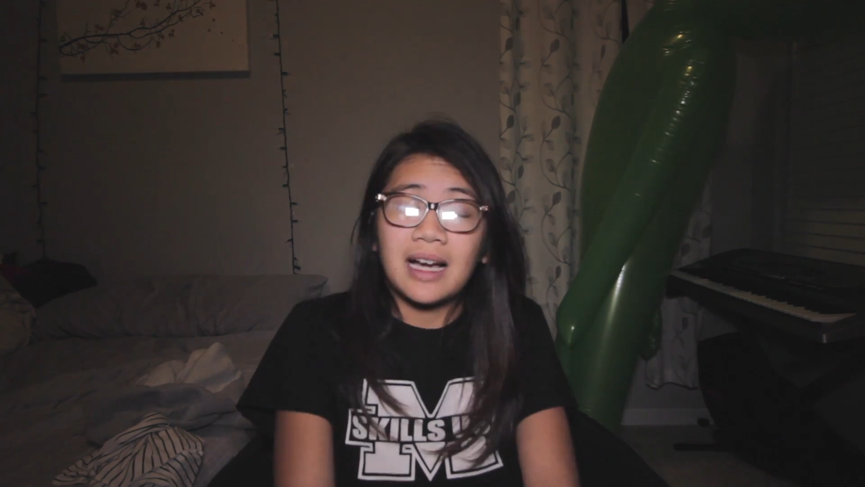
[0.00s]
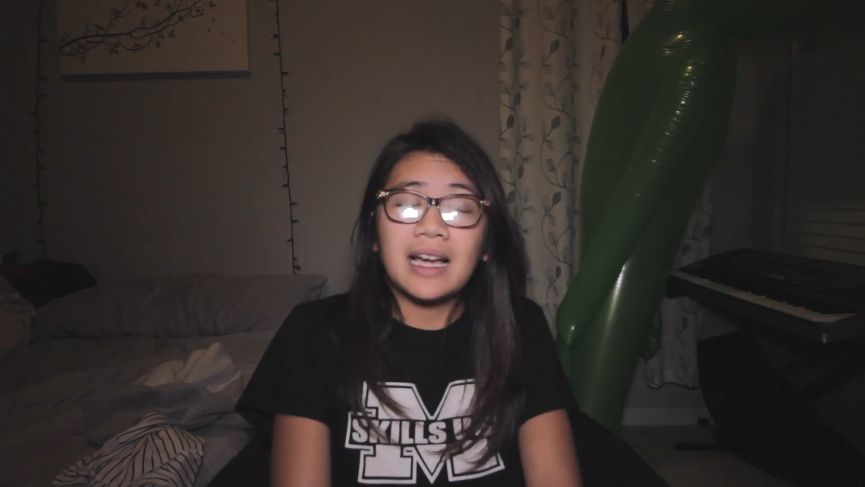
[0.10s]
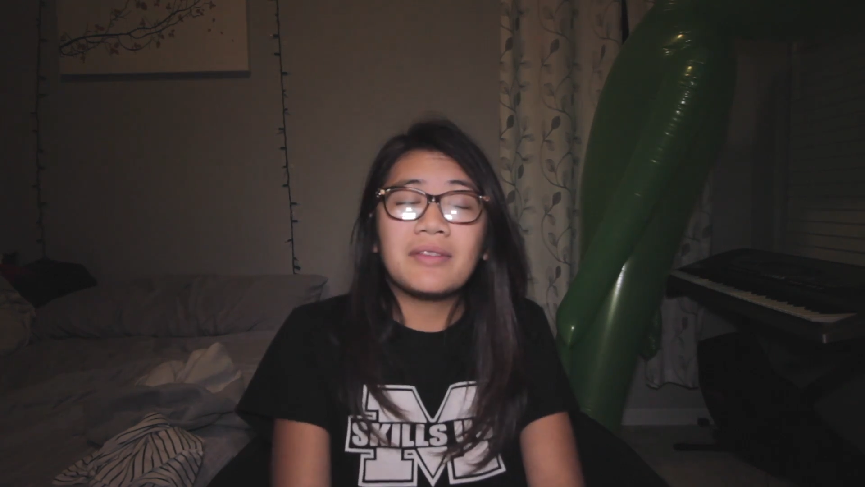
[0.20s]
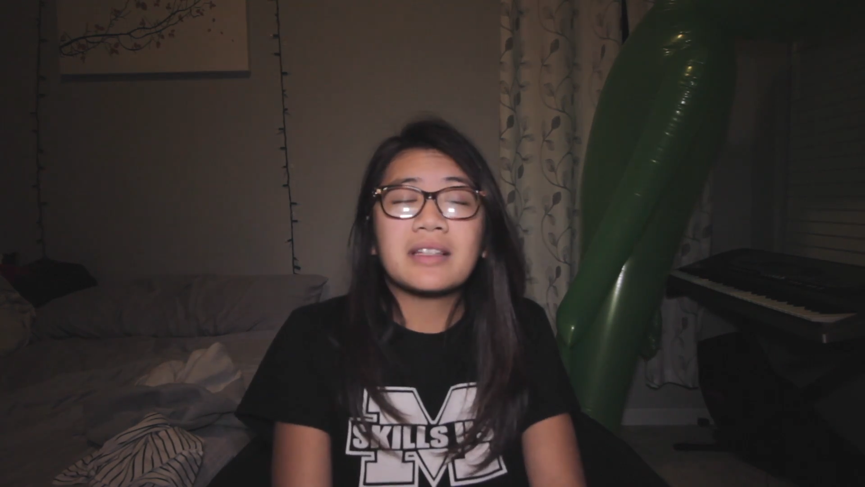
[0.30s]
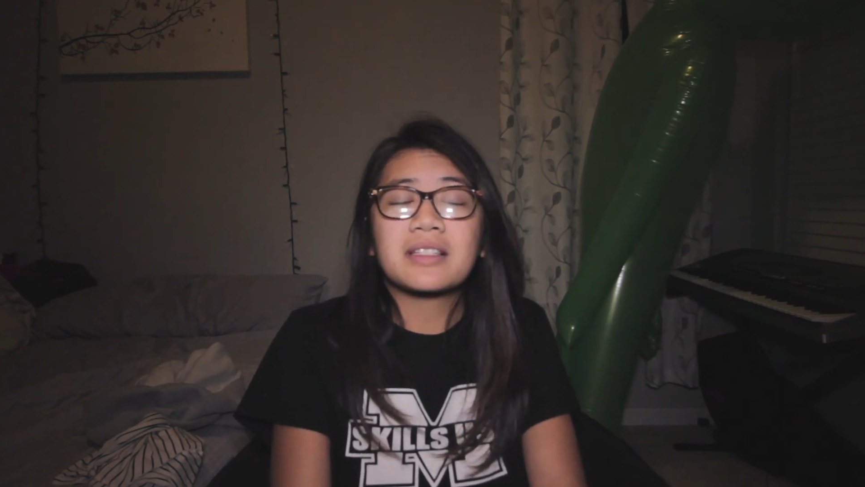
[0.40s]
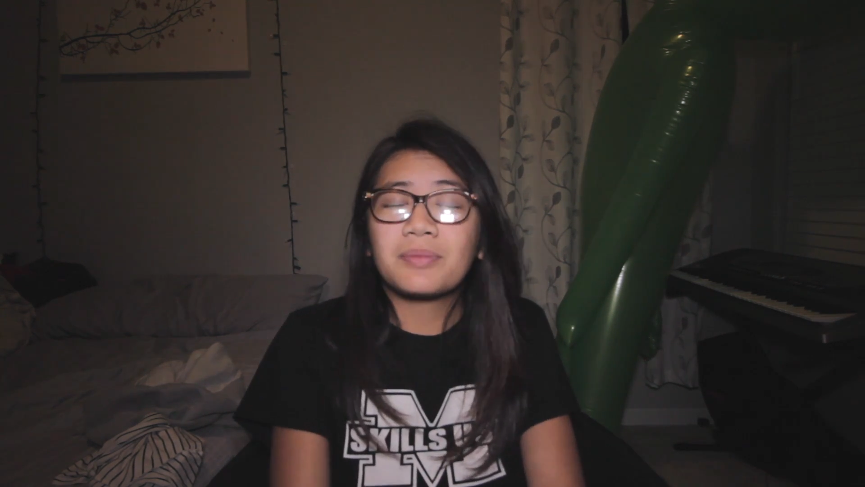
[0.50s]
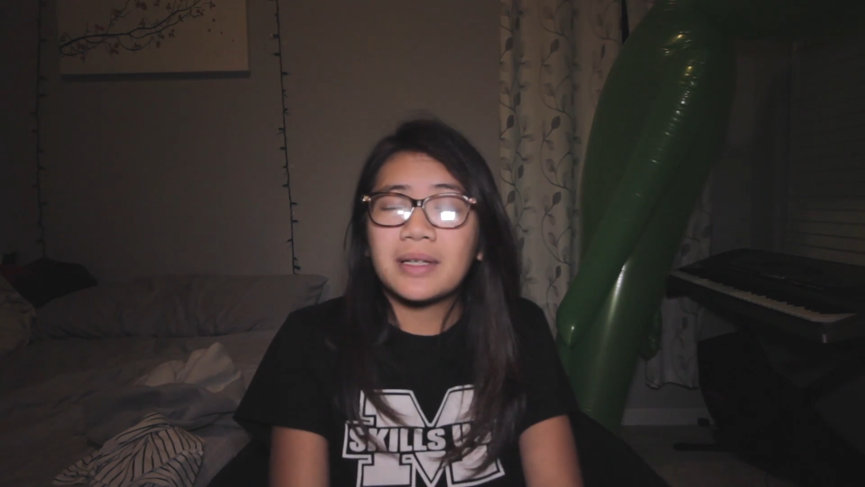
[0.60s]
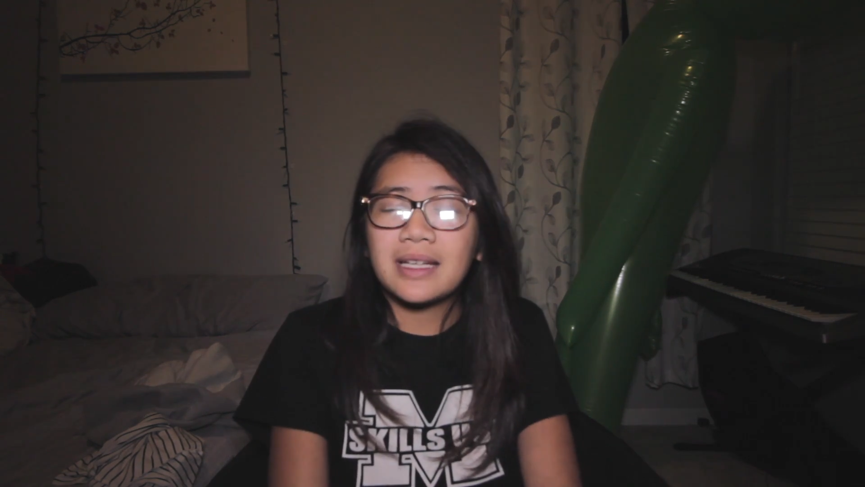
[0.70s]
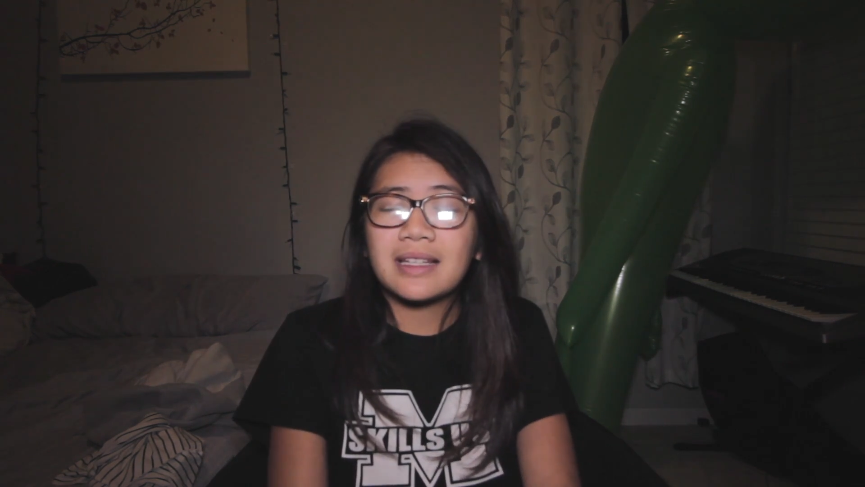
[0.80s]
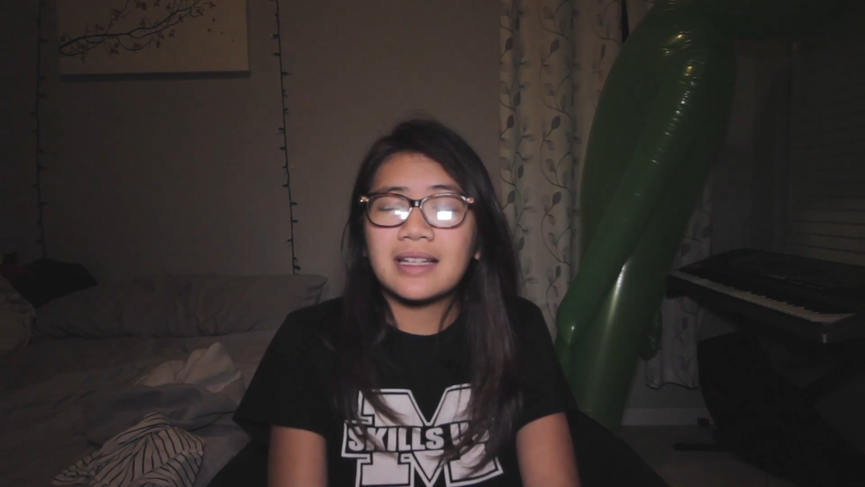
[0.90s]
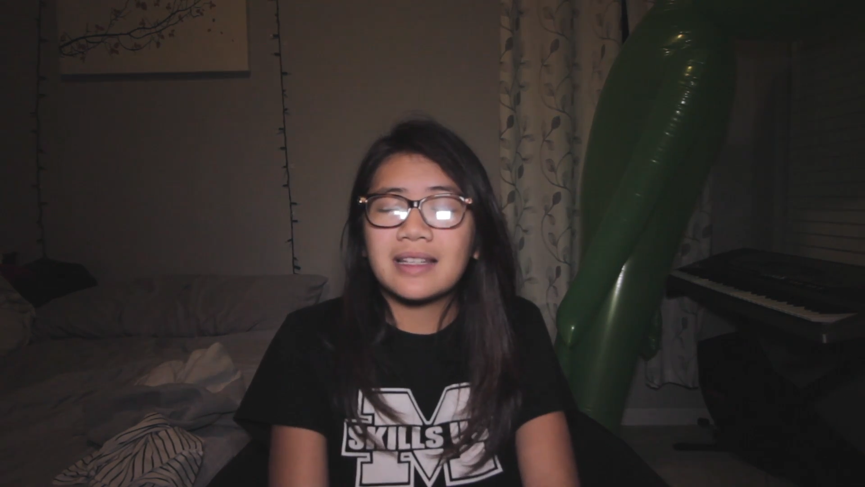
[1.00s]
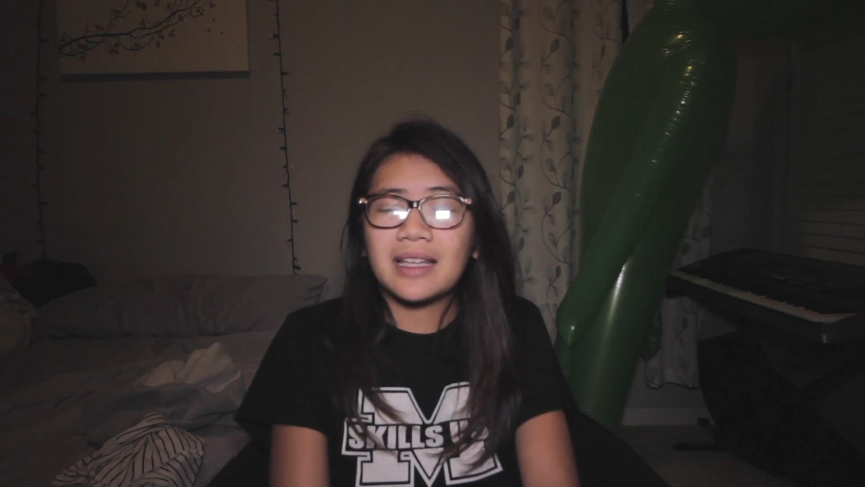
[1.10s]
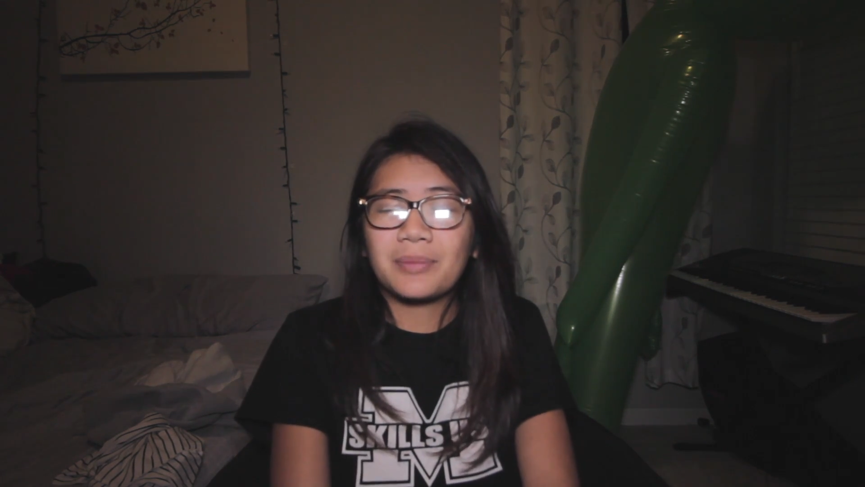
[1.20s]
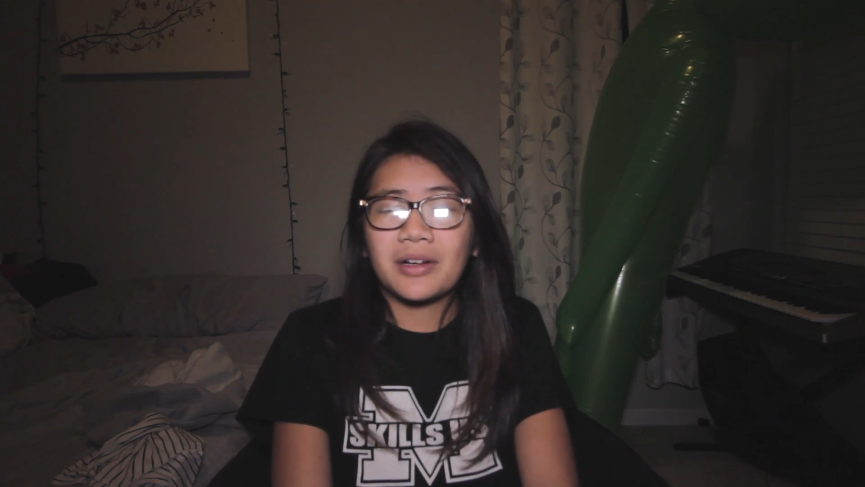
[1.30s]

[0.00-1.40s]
I haven't explained that